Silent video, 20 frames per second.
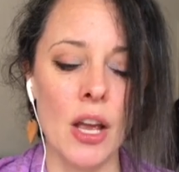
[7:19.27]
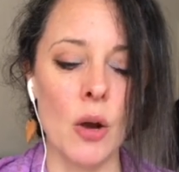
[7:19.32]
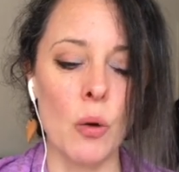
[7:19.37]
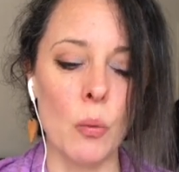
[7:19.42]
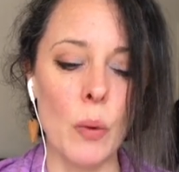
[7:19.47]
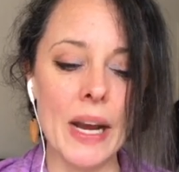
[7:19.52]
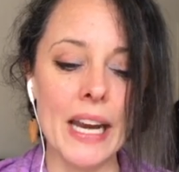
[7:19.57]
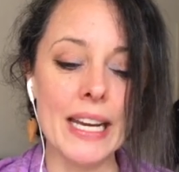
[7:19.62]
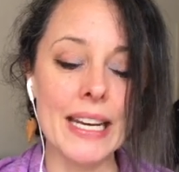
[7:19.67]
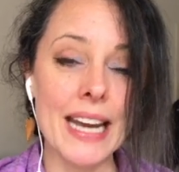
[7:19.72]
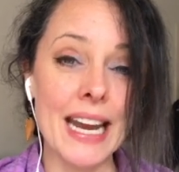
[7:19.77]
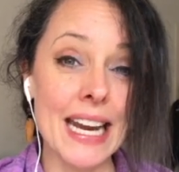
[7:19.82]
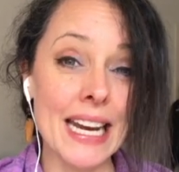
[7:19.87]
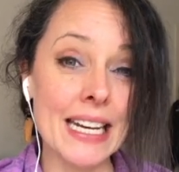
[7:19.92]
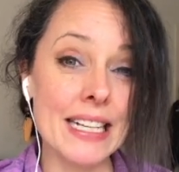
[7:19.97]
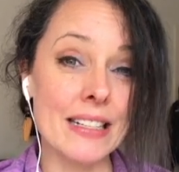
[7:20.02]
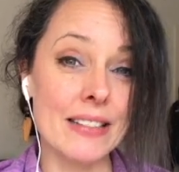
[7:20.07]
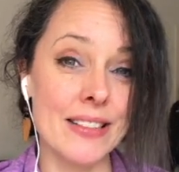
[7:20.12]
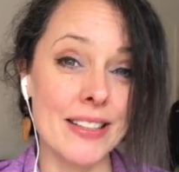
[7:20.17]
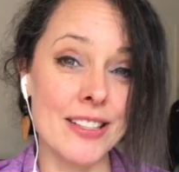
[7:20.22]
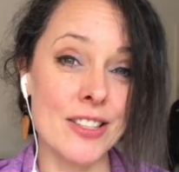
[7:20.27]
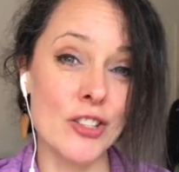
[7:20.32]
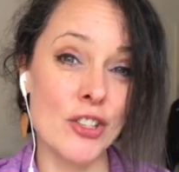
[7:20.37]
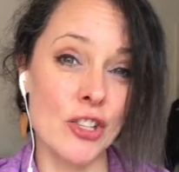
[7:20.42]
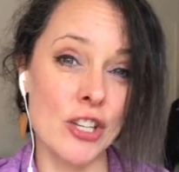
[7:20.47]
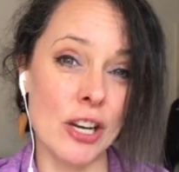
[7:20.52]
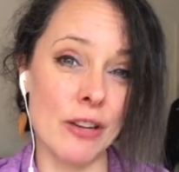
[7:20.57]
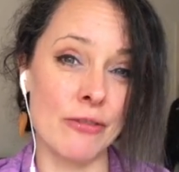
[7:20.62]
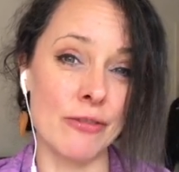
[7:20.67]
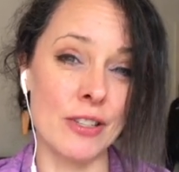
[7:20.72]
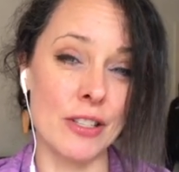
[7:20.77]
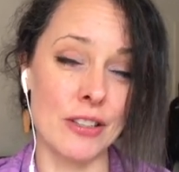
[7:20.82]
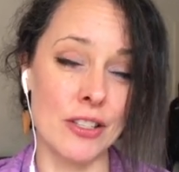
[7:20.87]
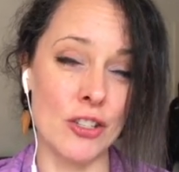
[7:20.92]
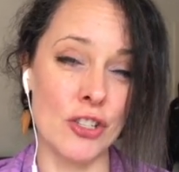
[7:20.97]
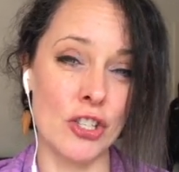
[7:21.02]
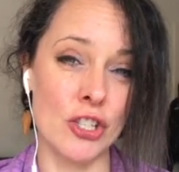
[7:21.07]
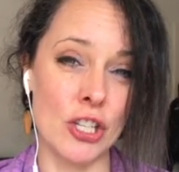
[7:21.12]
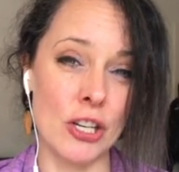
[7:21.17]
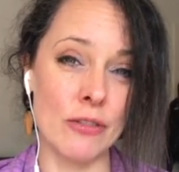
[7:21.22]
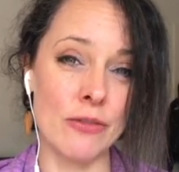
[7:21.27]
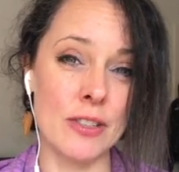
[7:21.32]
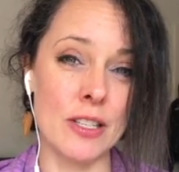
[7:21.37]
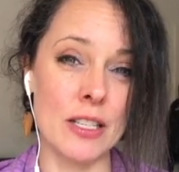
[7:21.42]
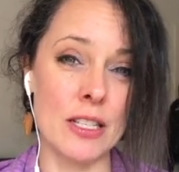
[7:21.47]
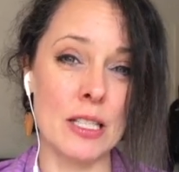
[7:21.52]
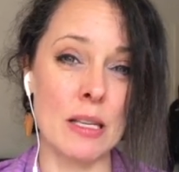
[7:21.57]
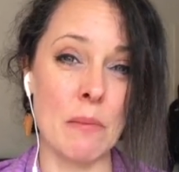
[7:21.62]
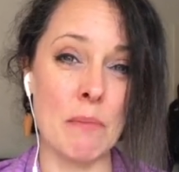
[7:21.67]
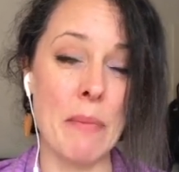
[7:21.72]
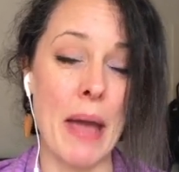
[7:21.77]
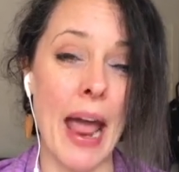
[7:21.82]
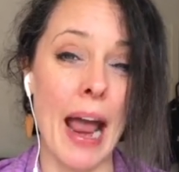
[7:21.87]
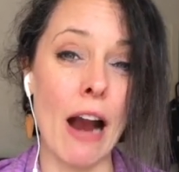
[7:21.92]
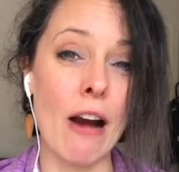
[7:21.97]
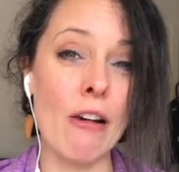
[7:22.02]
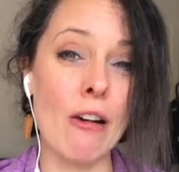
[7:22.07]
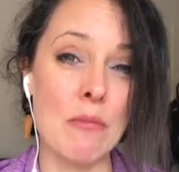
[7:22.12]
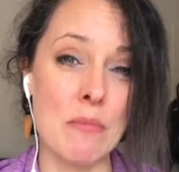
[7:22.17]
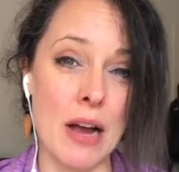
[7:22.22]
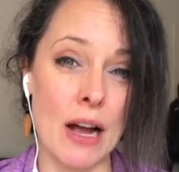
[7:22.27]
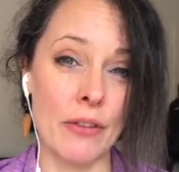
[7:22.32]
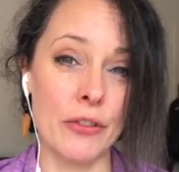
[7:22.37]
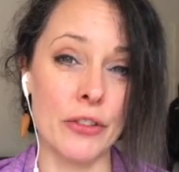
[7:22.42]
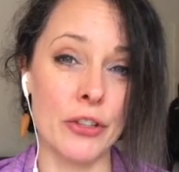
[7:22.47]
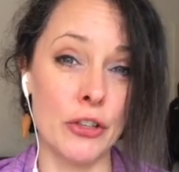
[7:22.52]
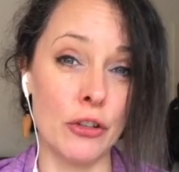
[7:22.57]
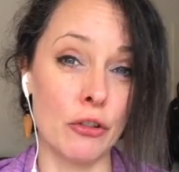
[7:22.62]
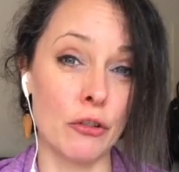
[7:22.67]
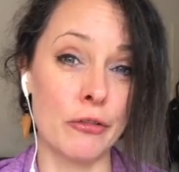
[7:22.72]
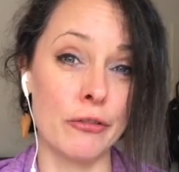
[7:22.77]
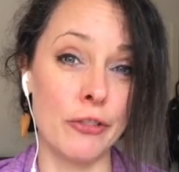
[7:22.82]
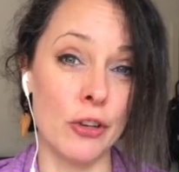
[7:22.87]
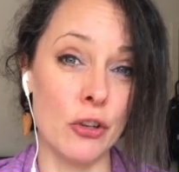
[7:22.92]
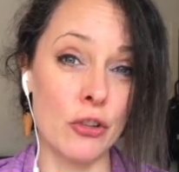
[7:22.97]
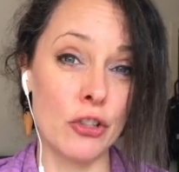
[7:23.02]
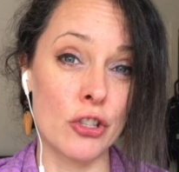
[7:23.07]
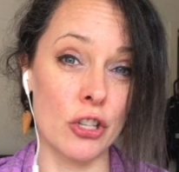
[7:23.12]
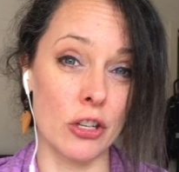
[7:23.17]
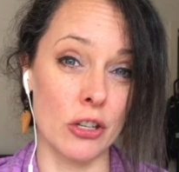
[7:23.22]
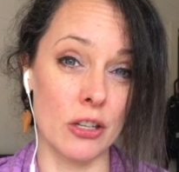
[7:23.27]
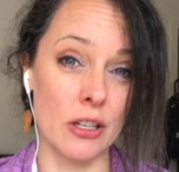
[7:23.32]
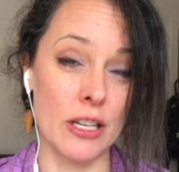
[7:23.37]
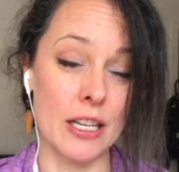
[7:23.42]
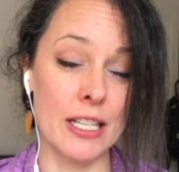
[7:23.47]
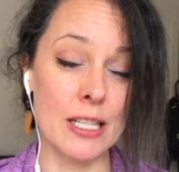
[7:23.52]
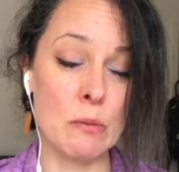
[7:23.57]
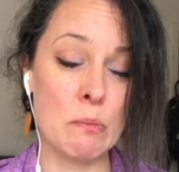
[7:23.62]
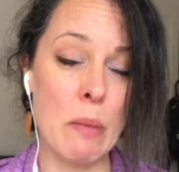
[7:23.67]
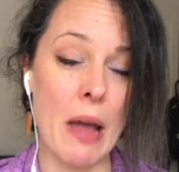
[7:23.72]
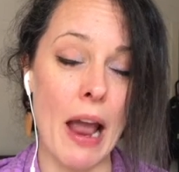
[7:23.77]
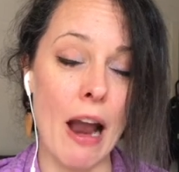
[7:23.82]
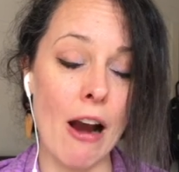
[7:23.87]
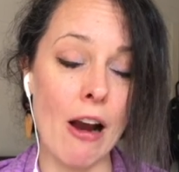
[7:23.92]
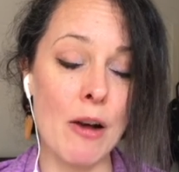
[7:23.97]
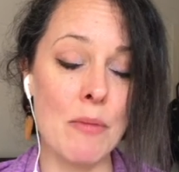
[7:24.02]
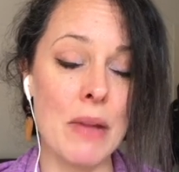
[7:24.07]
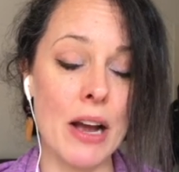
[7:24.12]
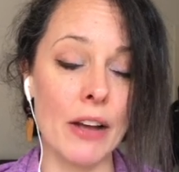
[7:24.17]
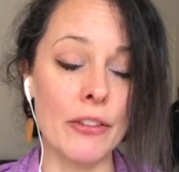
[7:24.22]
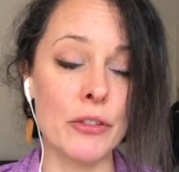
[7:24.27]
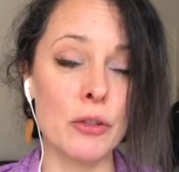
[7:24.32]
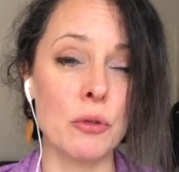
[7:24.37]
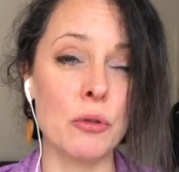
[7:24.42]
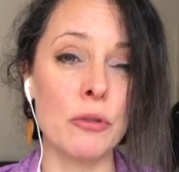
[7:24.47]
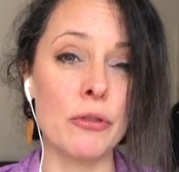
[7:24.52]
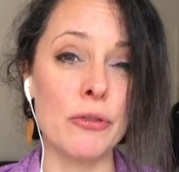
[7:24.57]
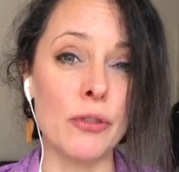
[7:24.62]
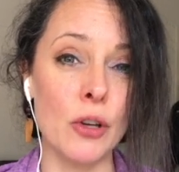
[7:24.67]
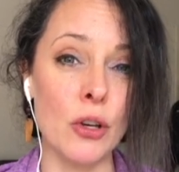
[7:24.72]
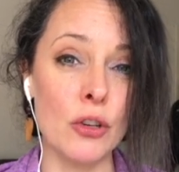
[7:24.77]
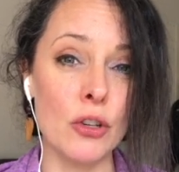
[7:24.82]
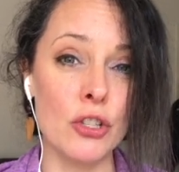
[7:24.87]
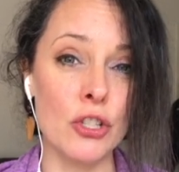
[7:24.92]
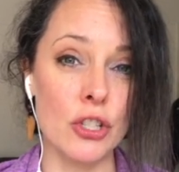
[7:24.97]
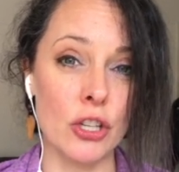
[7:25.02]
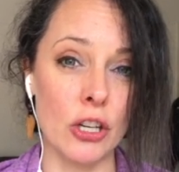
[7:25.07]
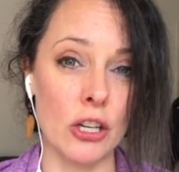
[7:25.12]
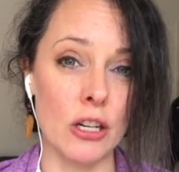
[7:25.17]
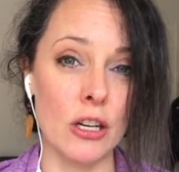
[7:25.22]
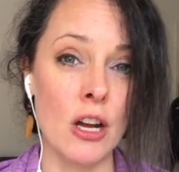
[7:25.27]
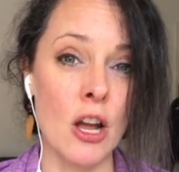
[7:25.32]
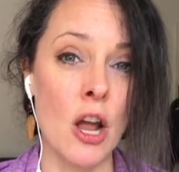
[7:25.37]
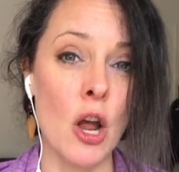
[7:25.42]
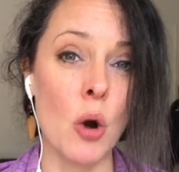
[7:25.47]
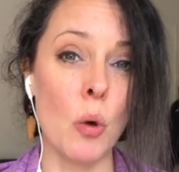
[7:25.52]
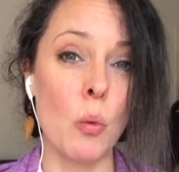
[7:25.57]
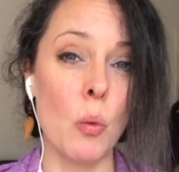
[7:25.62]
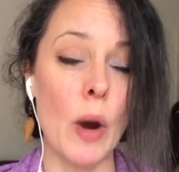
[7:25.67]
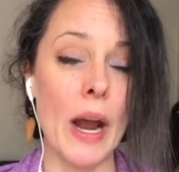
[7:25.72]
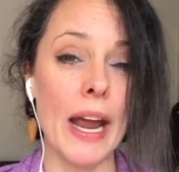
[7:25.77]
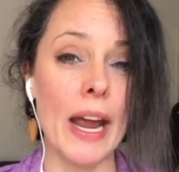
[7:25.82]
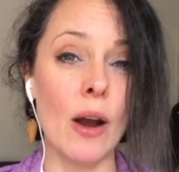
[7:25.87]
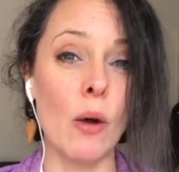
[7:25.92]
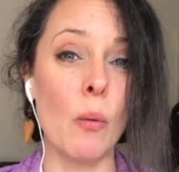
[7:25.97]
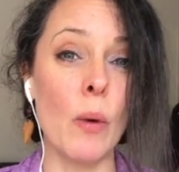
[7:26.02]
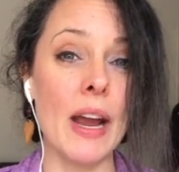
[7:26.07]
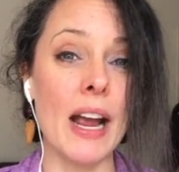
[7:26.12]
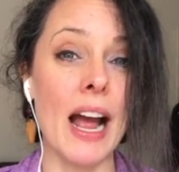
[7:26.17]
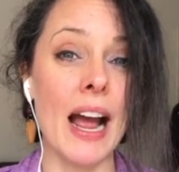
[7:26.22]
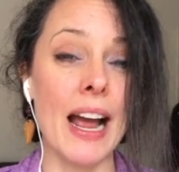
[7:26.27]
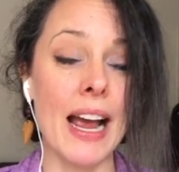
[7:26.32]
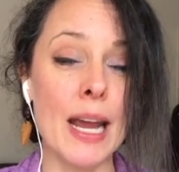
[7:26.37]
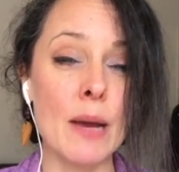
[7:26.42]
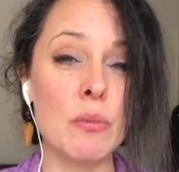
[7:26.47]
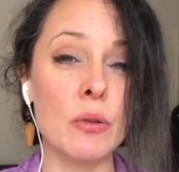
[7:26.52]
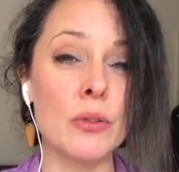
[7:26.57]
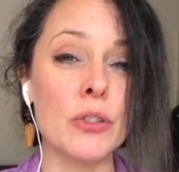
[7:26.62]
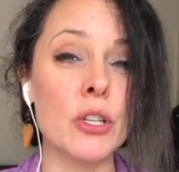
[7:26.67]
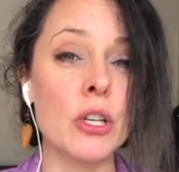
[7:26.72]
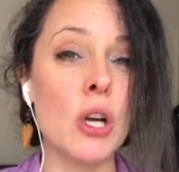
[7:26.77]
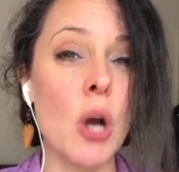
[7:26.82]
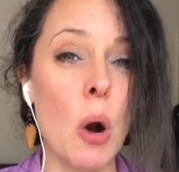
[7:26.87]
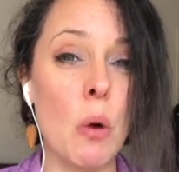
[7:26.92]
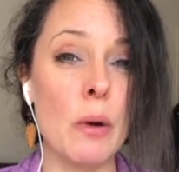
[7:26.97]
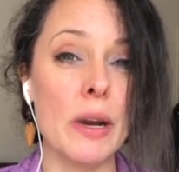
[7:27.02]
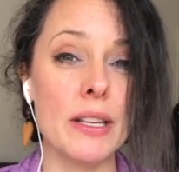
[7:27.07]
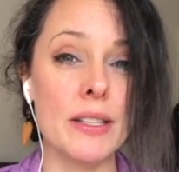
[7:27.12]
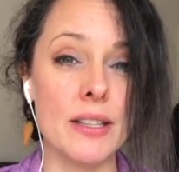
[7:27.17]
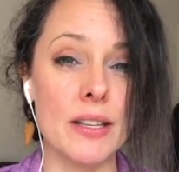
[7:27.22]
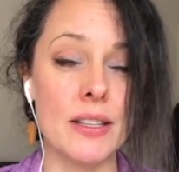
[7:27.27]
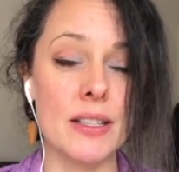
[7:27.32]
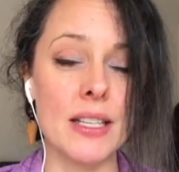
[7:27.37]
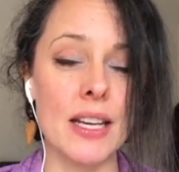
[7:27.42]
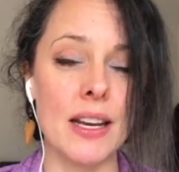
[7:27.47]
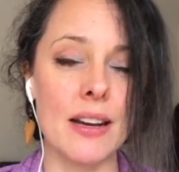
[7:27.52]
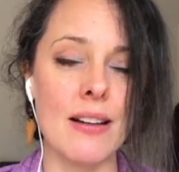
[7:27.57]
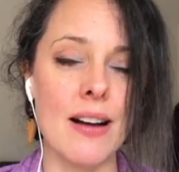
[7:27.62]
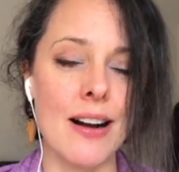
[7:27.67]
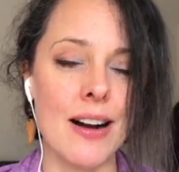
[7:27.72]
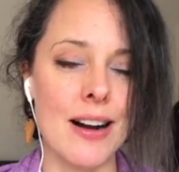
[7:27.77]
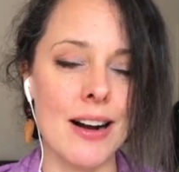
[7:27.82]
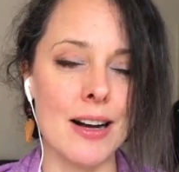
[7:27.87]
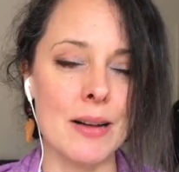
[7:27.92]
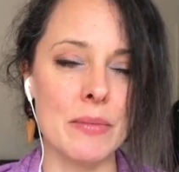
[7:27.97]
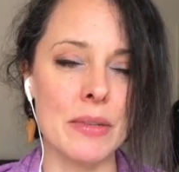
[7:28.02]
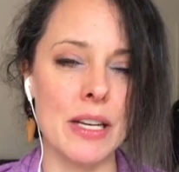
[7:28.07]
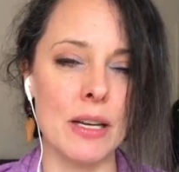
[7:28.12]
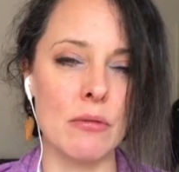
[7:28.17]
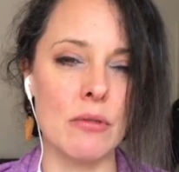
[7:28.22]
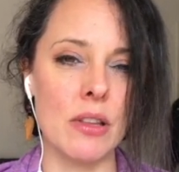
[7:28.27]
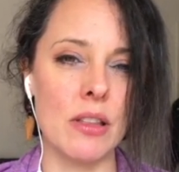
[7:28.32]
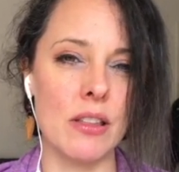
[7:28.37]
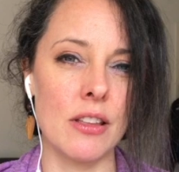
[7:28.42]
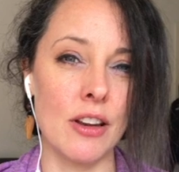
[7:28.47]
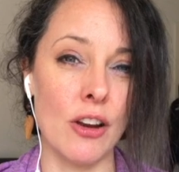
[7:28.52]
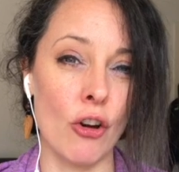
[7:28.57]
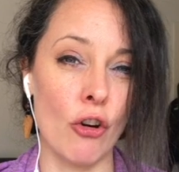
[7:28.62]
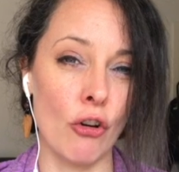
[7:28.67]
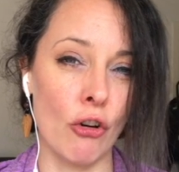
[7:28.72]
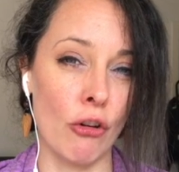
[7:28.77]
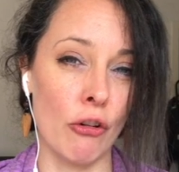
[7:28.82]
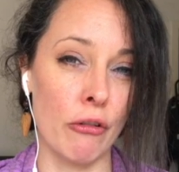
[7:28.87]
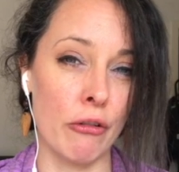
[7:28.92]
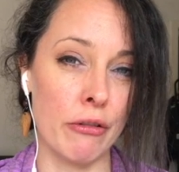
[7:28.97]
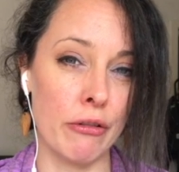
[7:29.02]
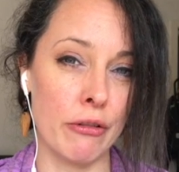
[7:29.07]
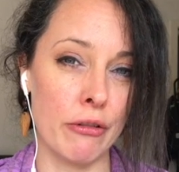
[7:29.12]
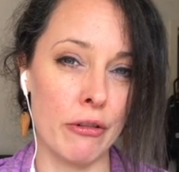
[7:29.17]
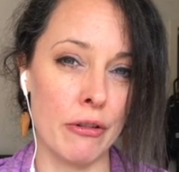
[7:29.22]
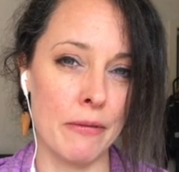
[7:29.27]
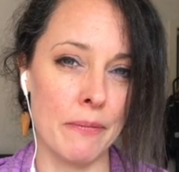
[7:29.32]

We need this shift. This shift is paramount to your future. It is paramount to a future where we are able to coexist in harmony with the earth.